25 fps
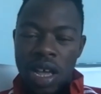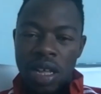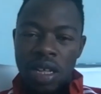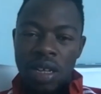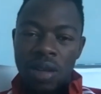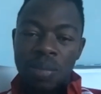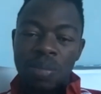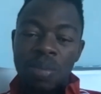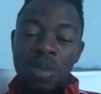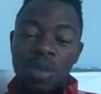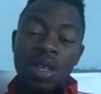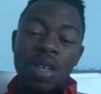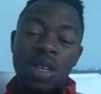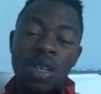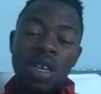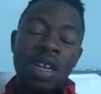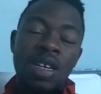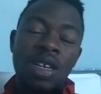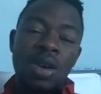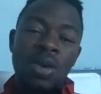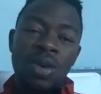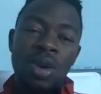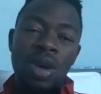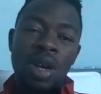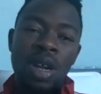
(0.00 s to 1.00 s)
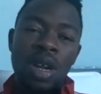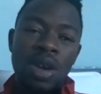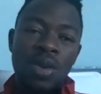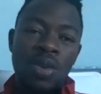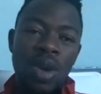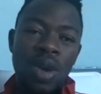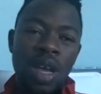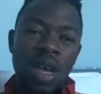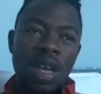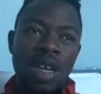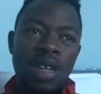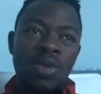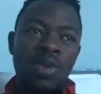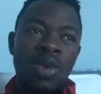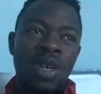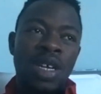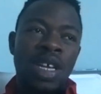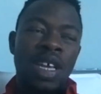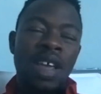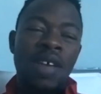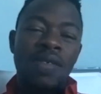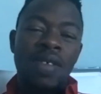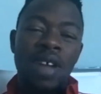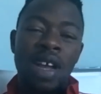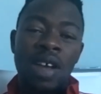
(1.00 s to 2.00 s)
Um, in, a, in a way, we
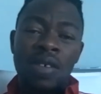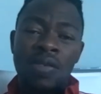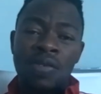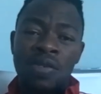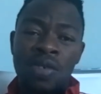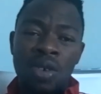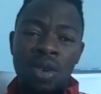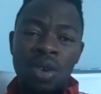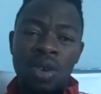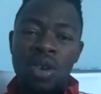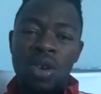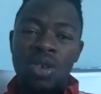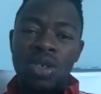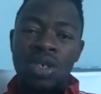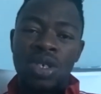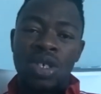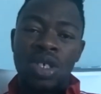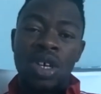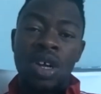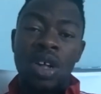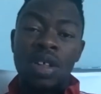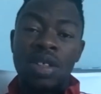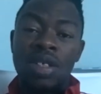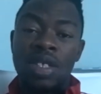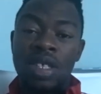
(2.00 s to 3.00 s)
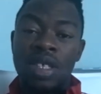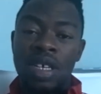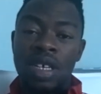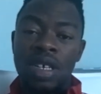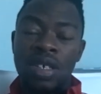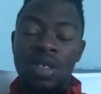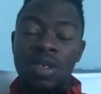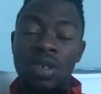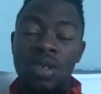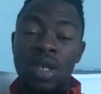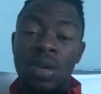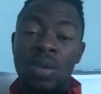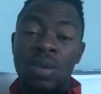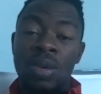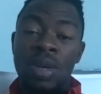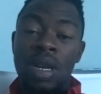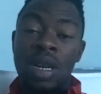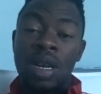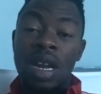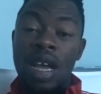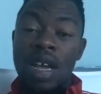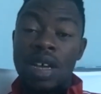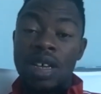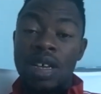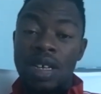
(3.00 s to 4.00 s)
give like full consulting to the
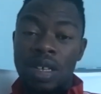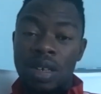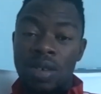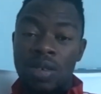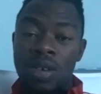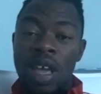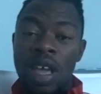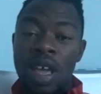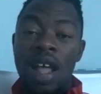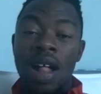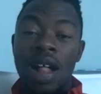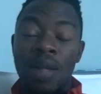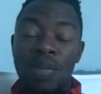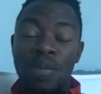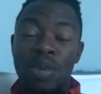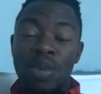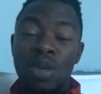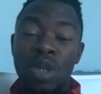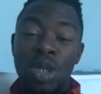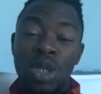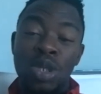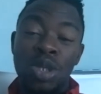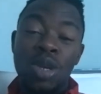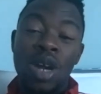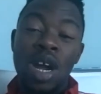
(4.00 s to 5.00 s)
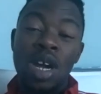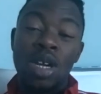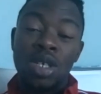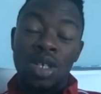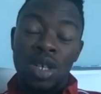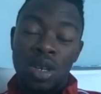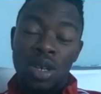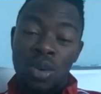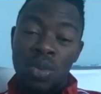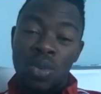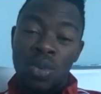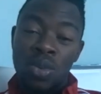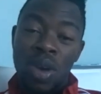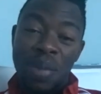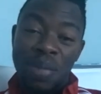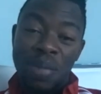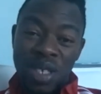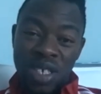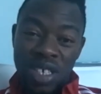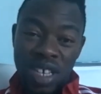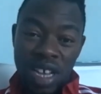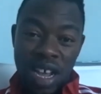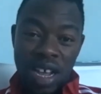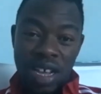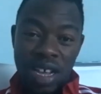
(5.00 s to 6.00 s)
client, help you structure the
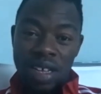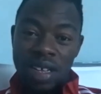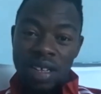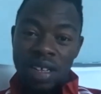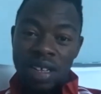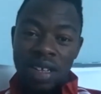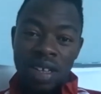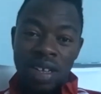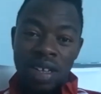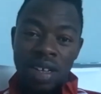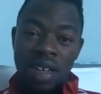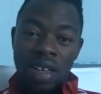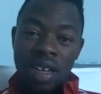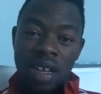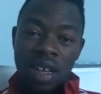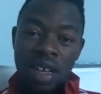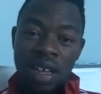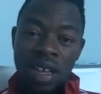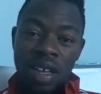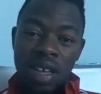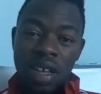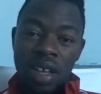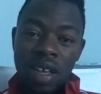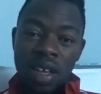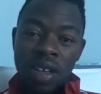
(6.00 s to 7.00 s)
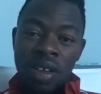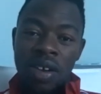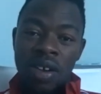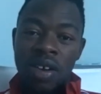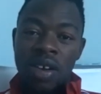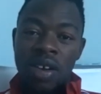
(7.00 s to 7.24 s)
website, you know,